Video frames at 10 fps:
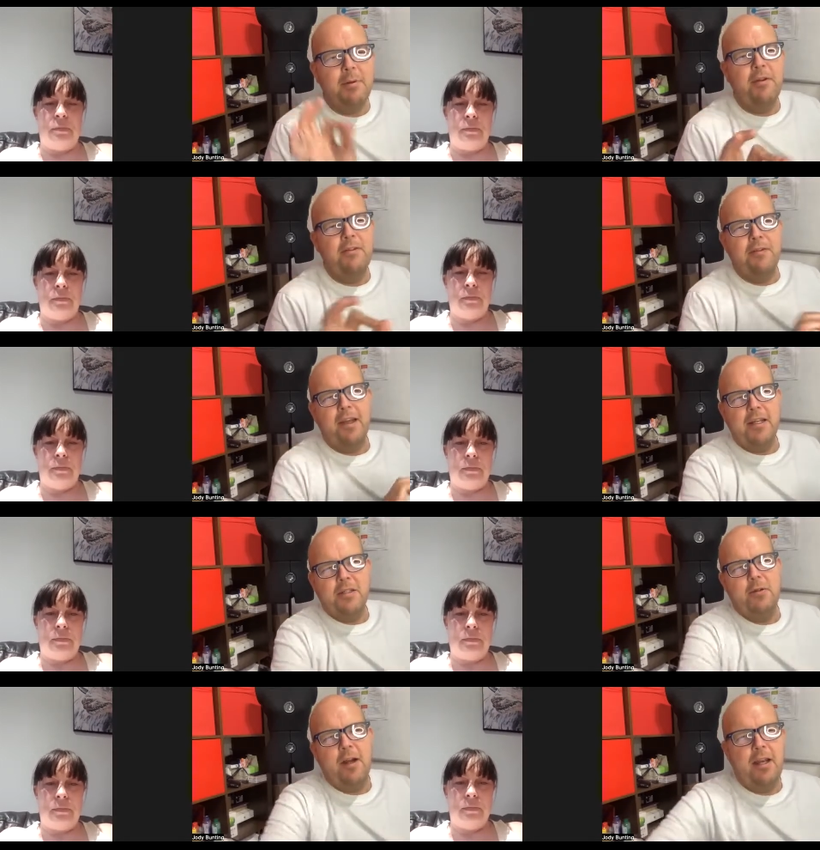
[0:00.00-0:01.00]

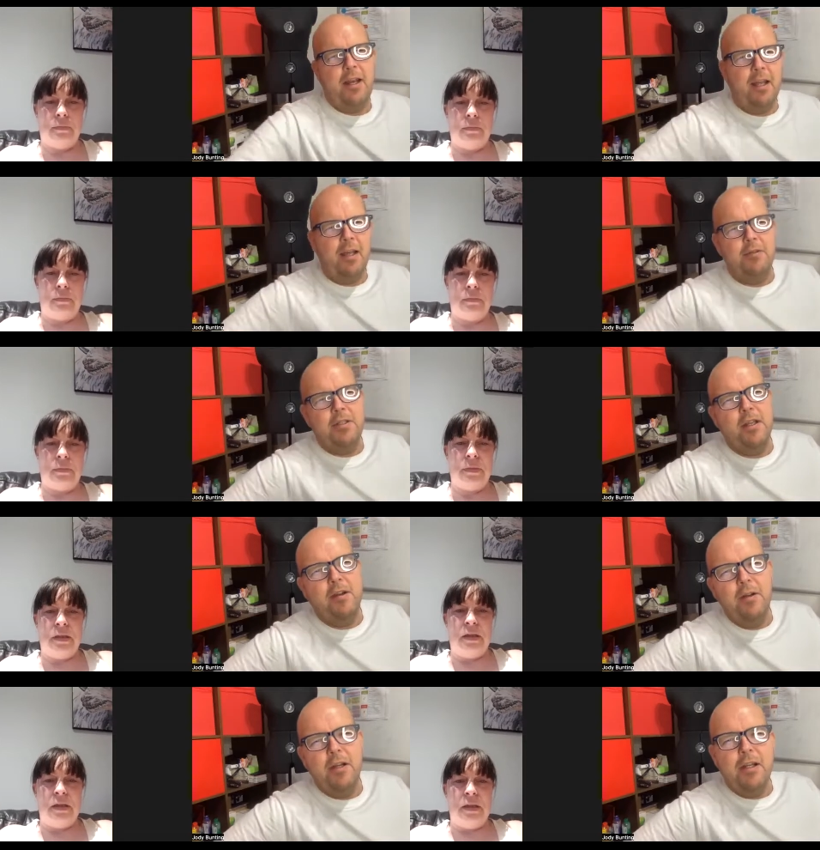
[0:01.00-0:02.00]
Speaker 1: perfect right now.
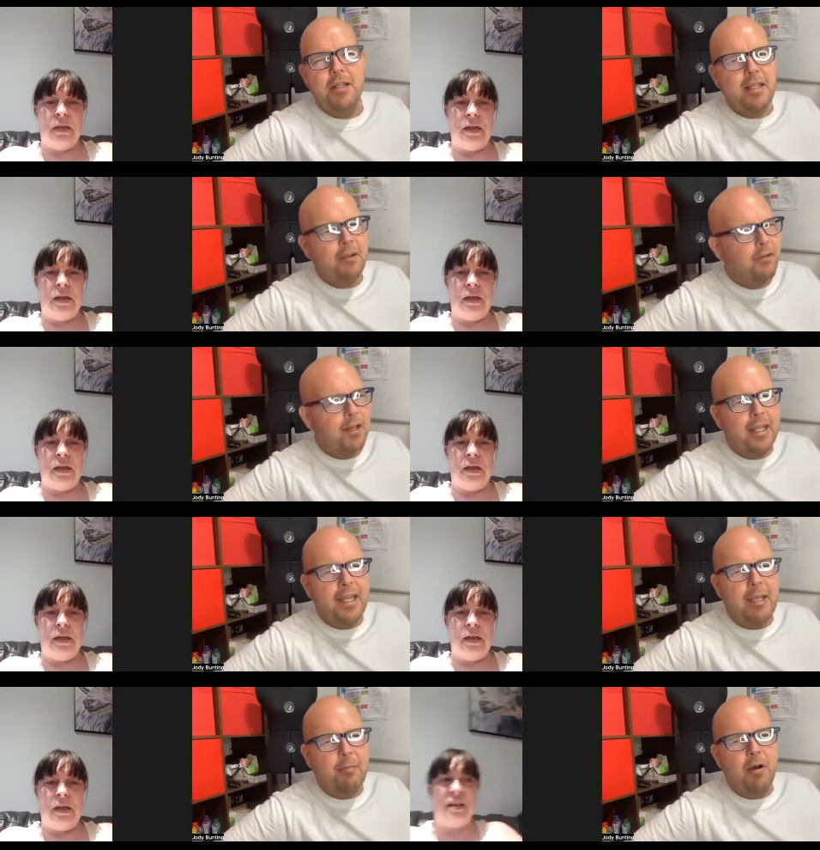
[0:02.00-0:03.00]
So definitely yeah,
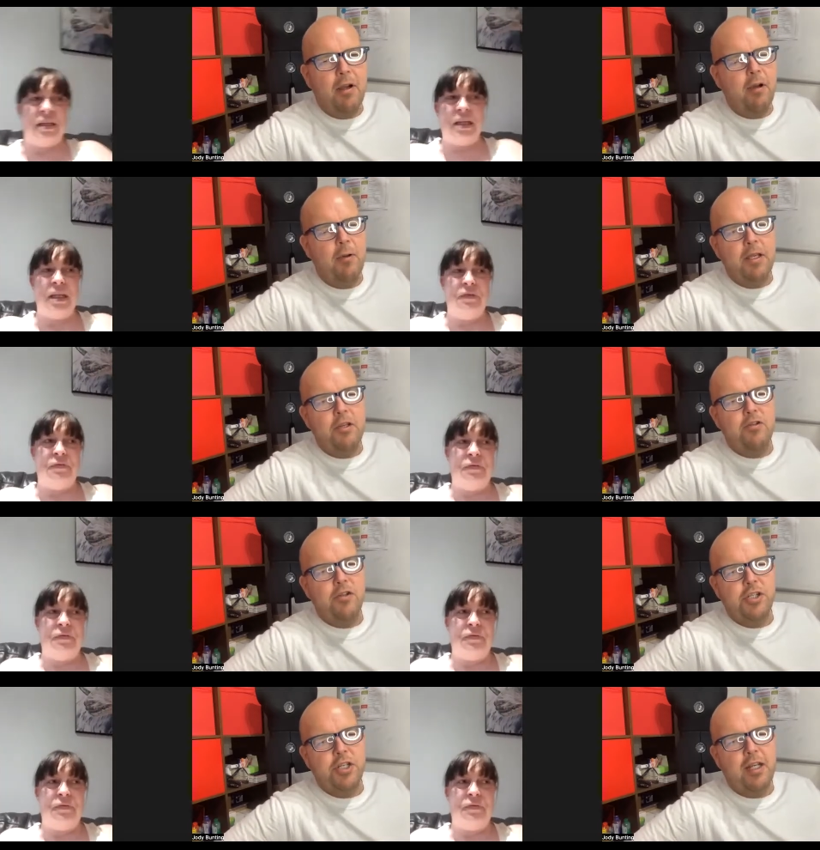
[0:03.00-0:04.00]
keep think, on going
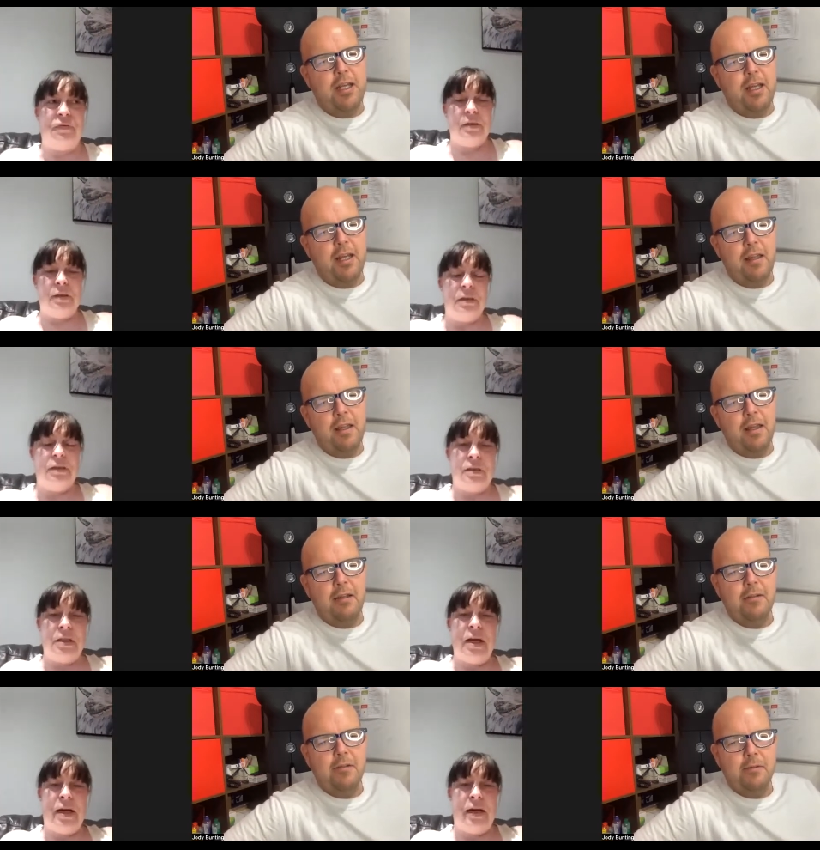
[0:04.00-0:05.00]
nutritionally like that.
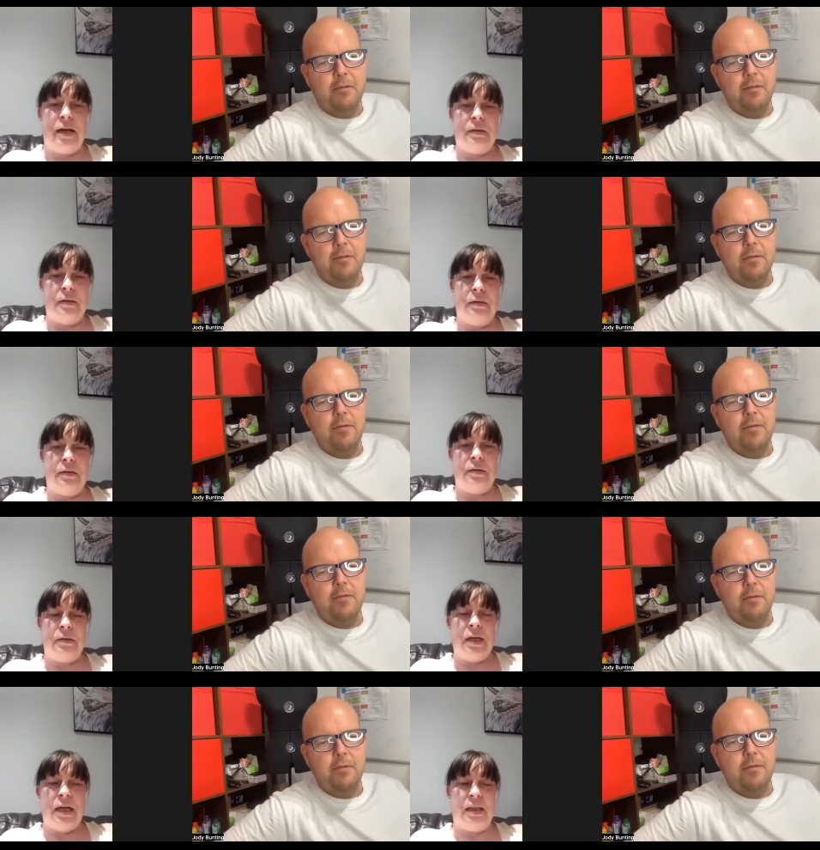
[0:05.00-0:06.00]

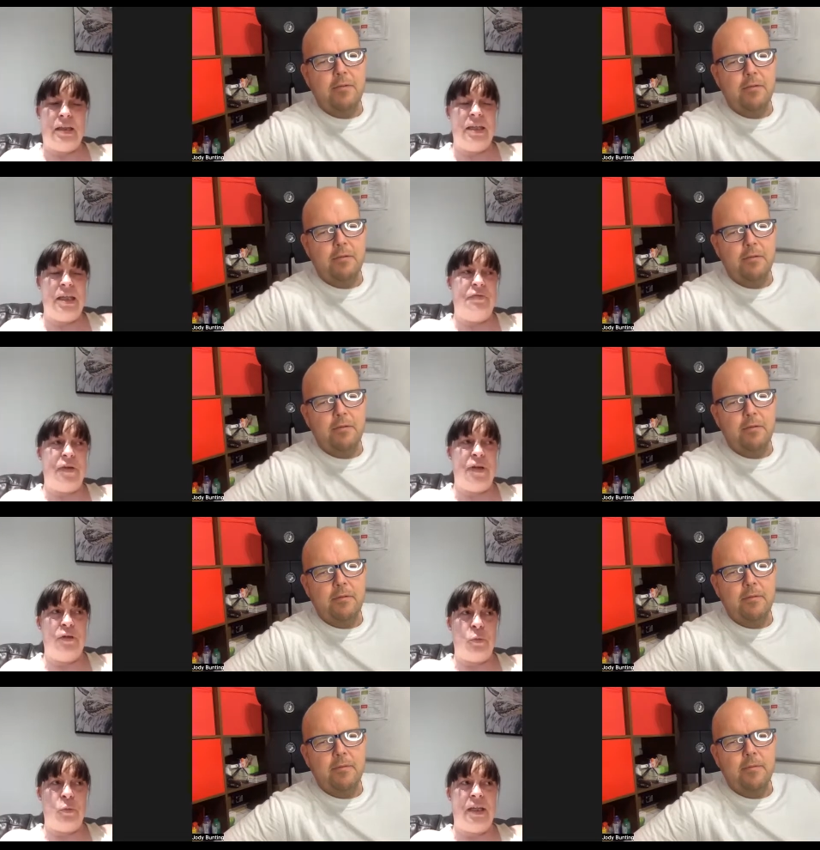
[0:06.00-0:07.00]
Speaker 2: I think even at the
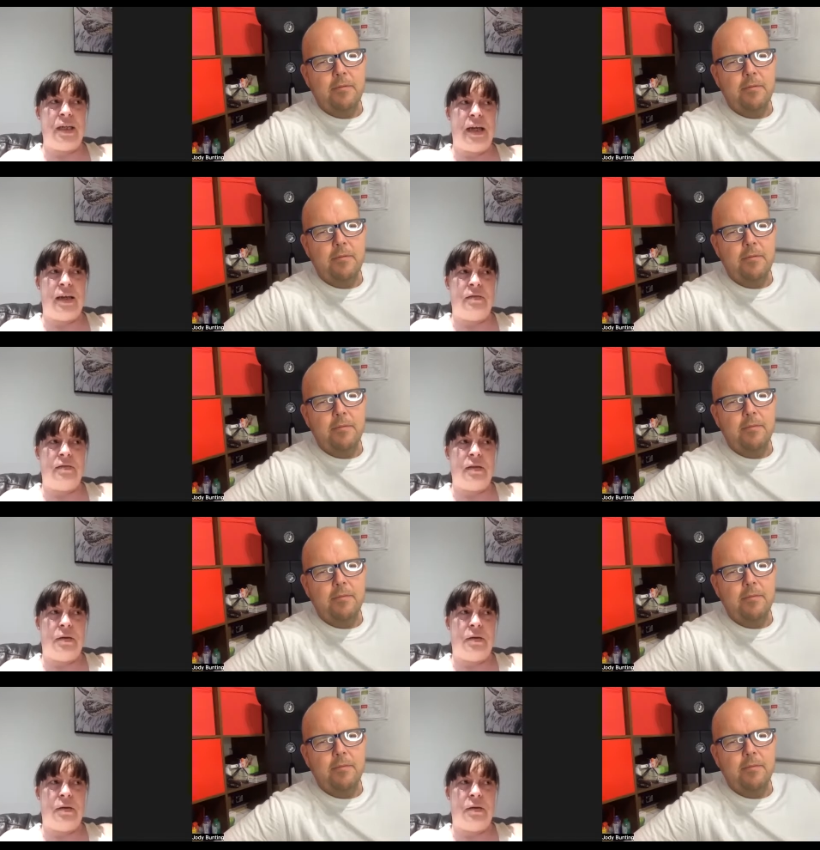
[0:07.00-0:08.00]
weekend,
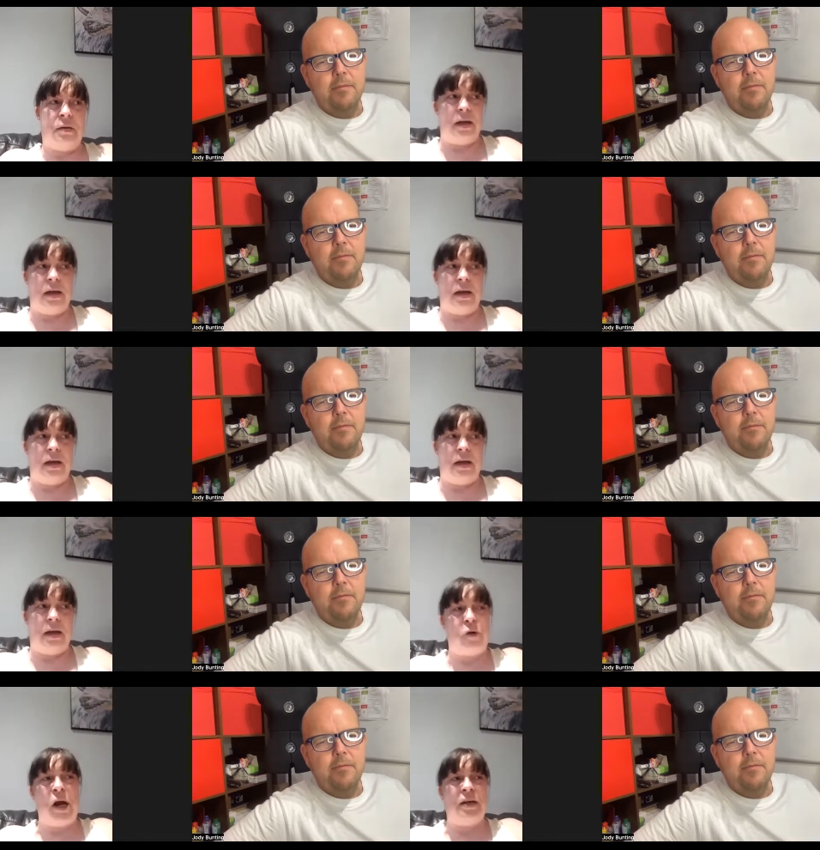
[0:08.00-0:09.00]
uh, on
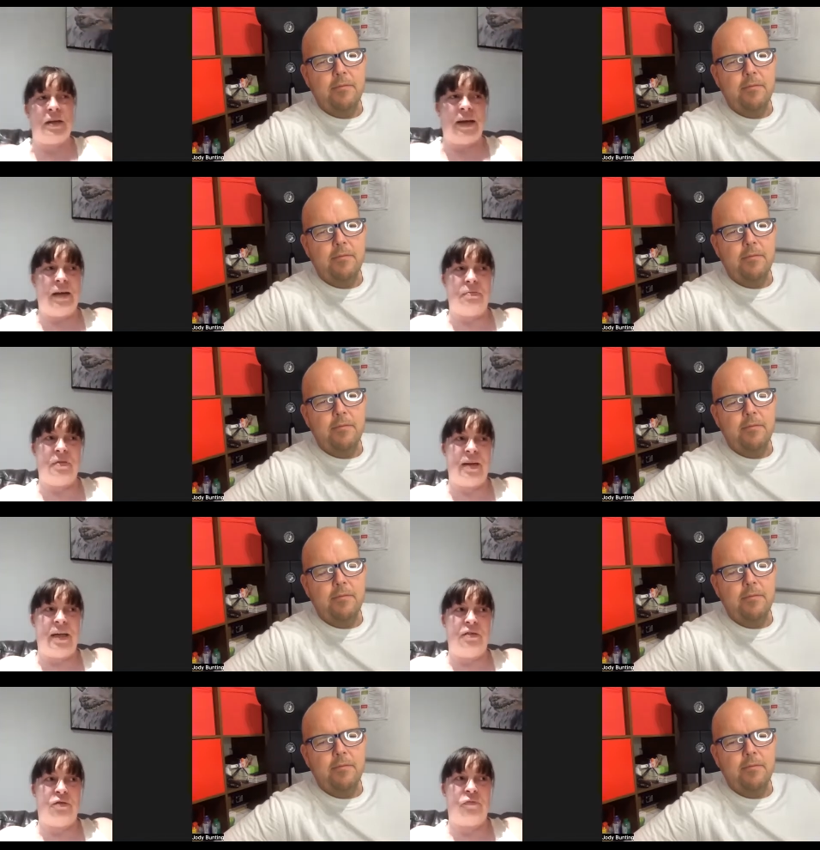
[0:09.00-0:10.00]
Friday, I've saying
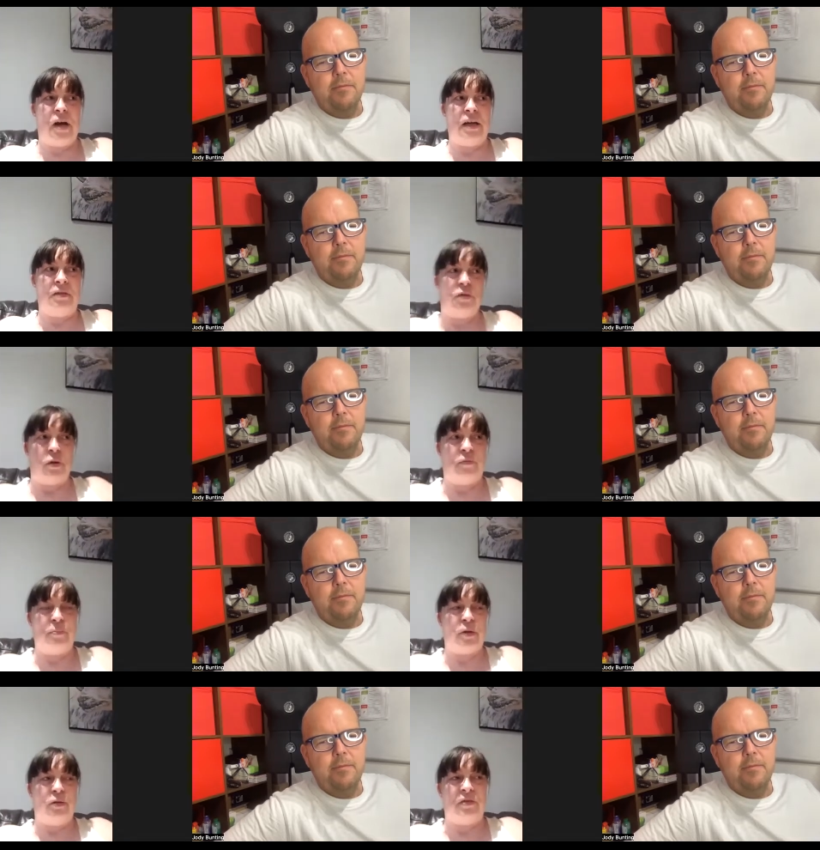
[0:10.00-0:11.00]
it's a write off
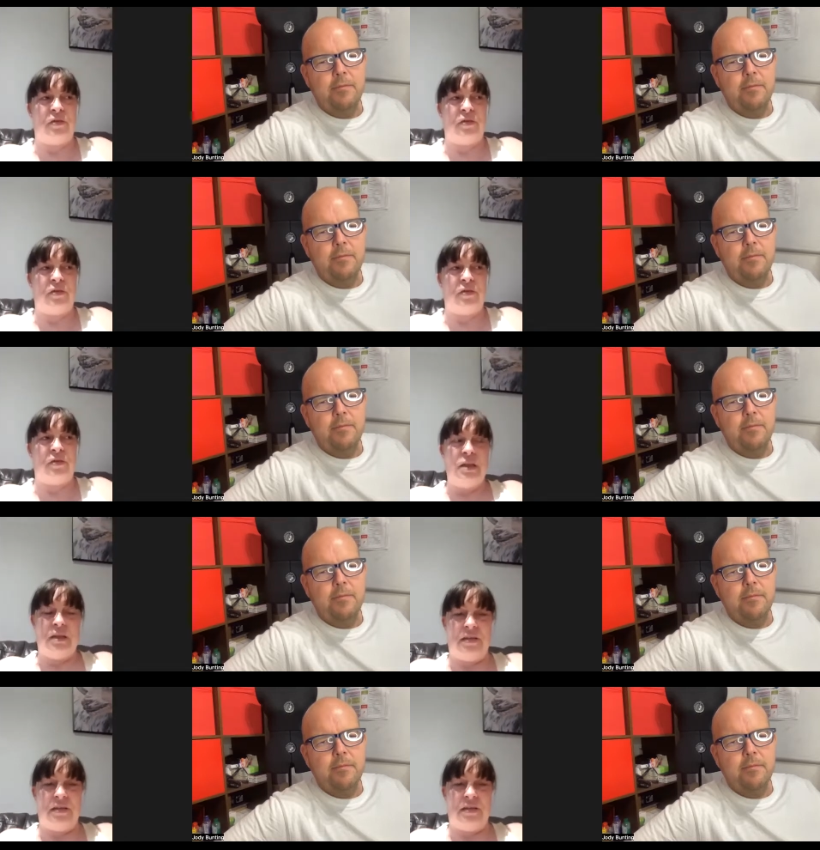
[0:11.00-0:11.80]
because I had the